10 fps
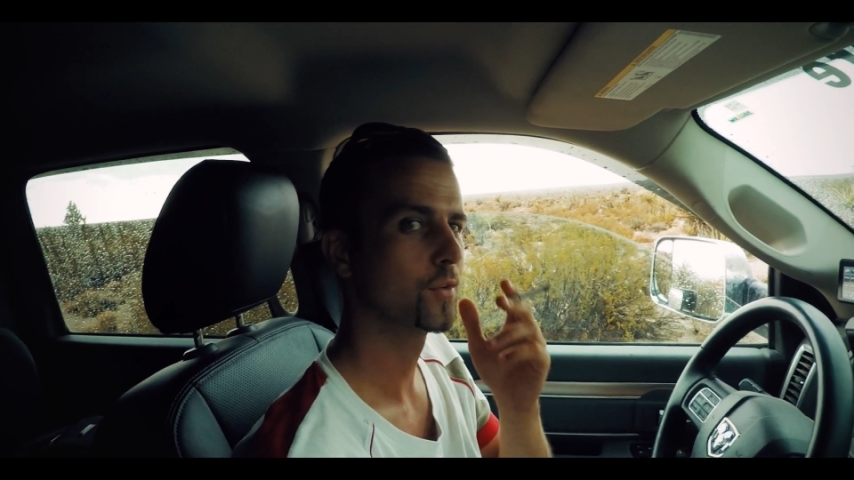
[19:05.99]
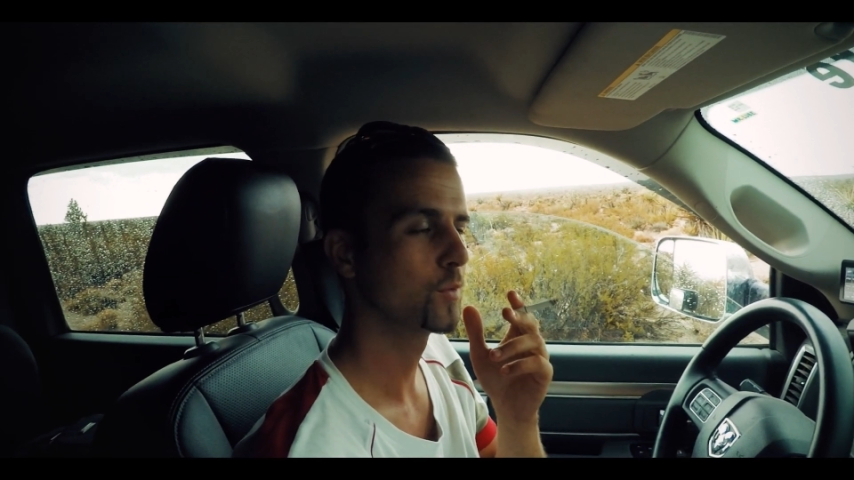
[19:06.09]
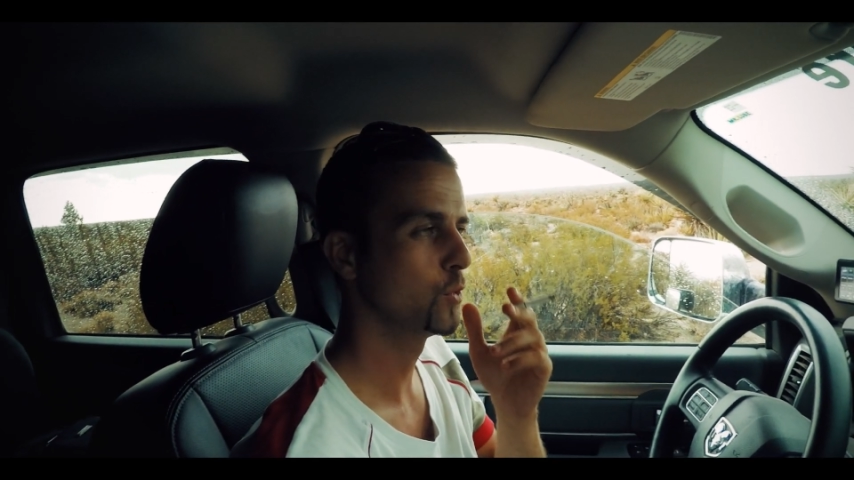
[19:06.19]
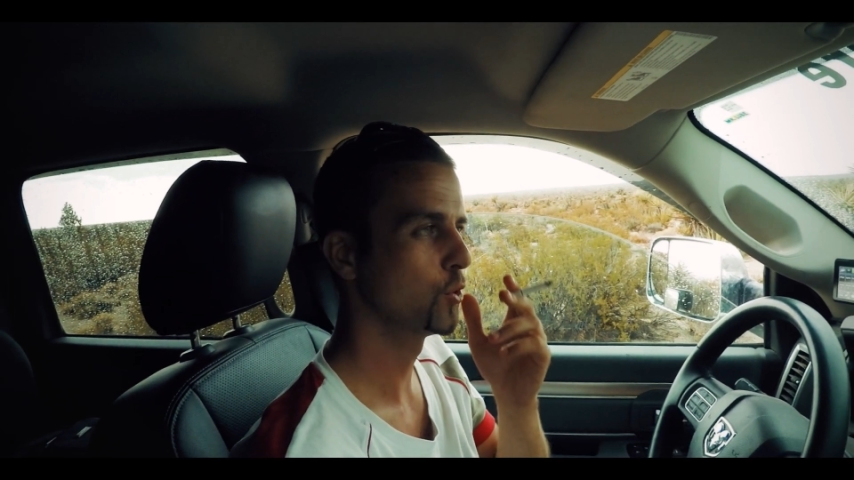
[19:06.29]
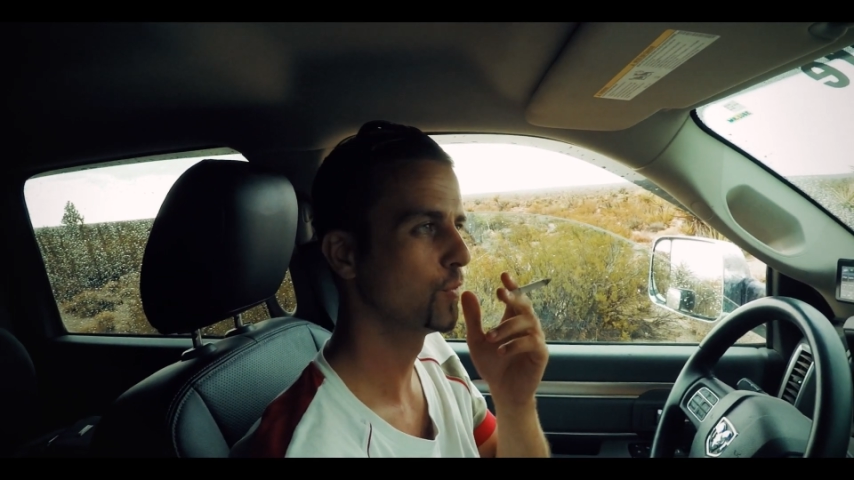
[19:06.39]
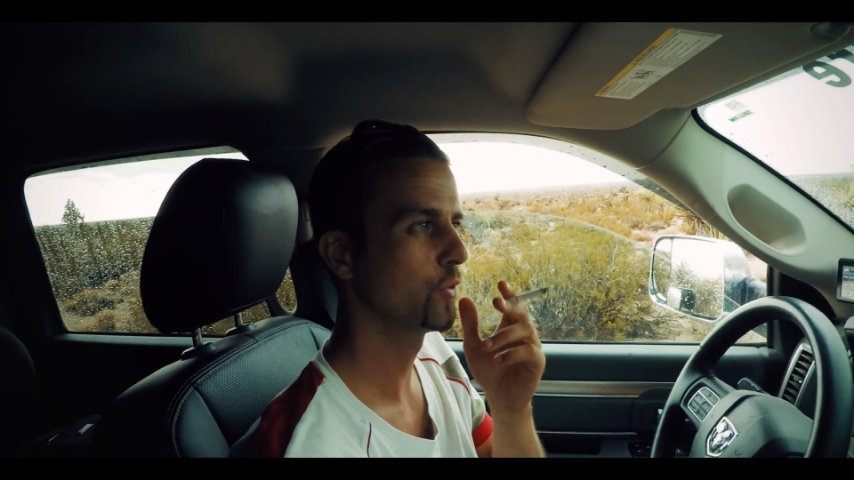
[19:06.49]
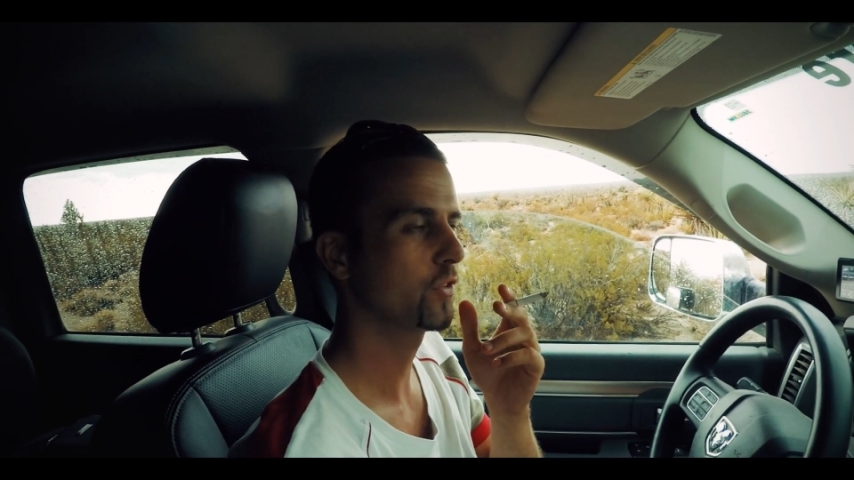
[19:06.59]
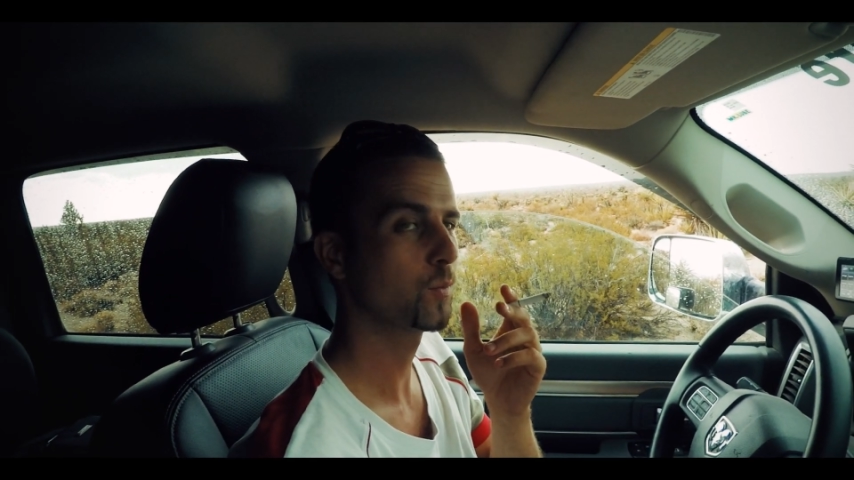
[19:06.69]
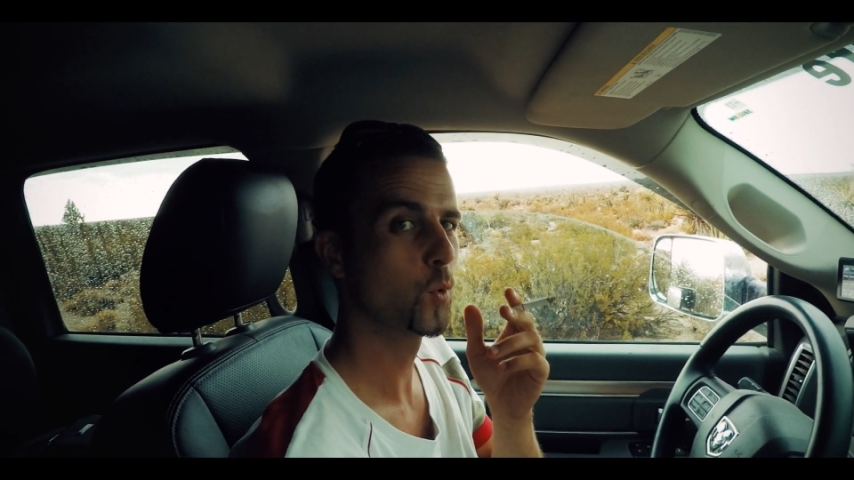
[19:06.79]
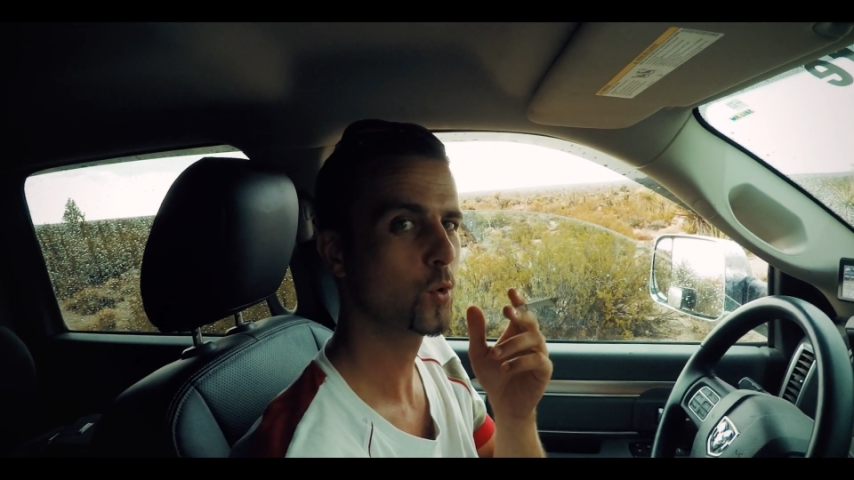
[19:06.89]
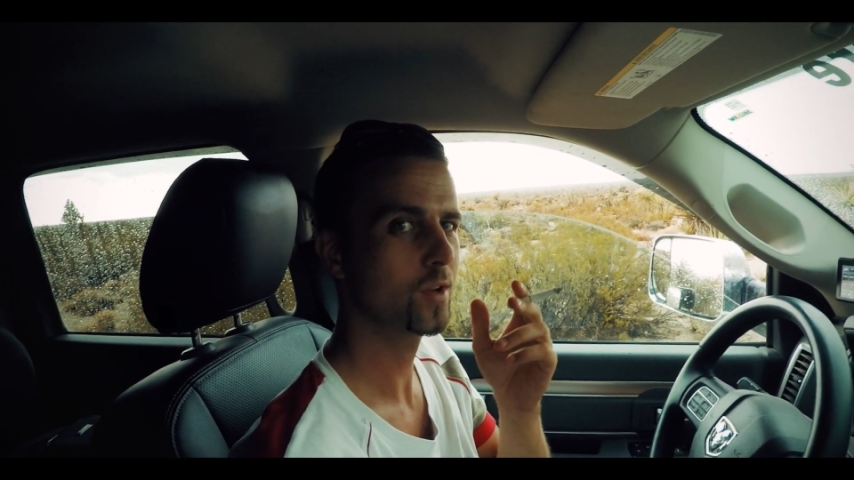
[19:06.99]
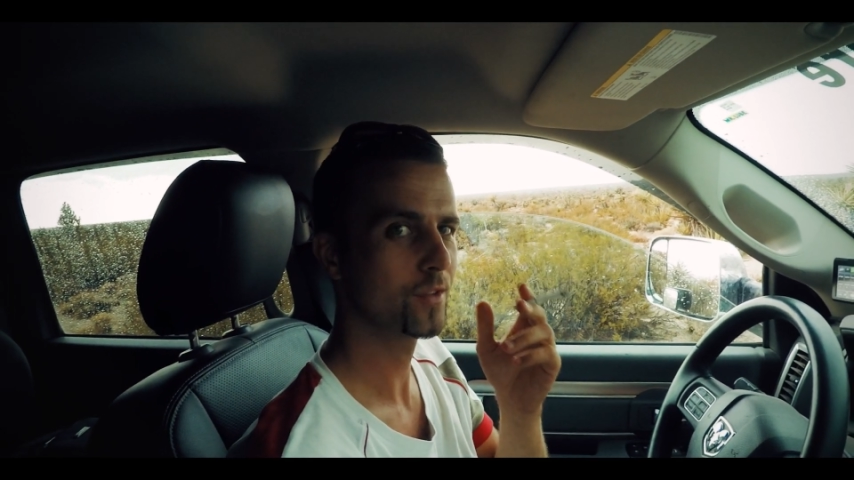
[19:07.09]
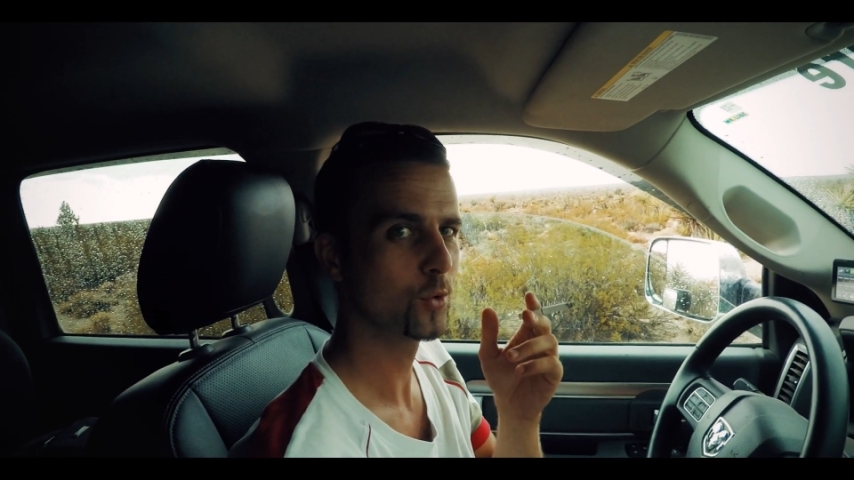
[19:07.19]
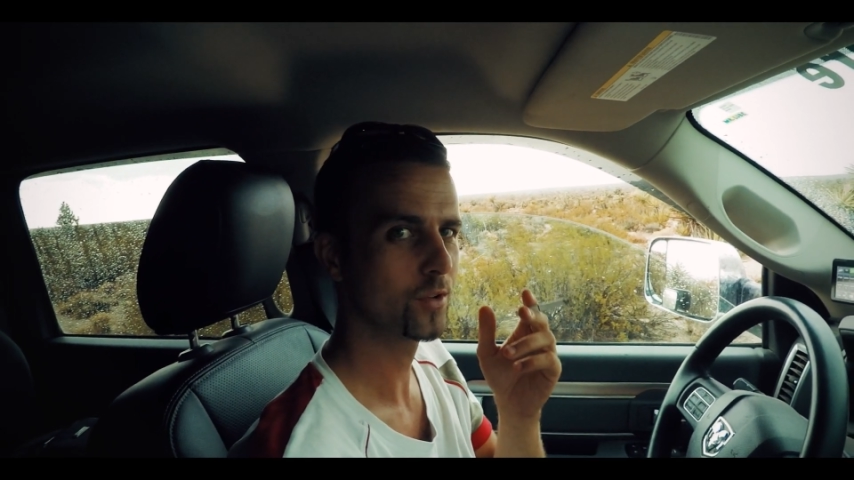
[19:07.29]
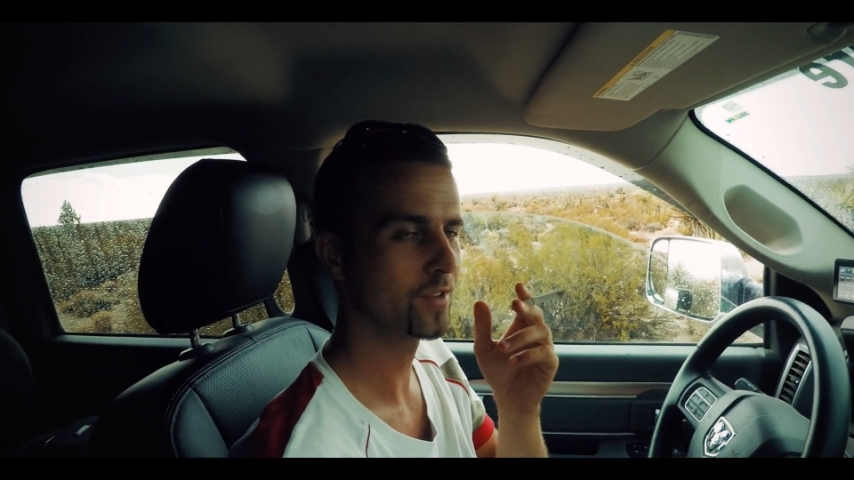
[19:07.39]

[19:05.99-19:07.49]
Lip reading: nervous smoke, not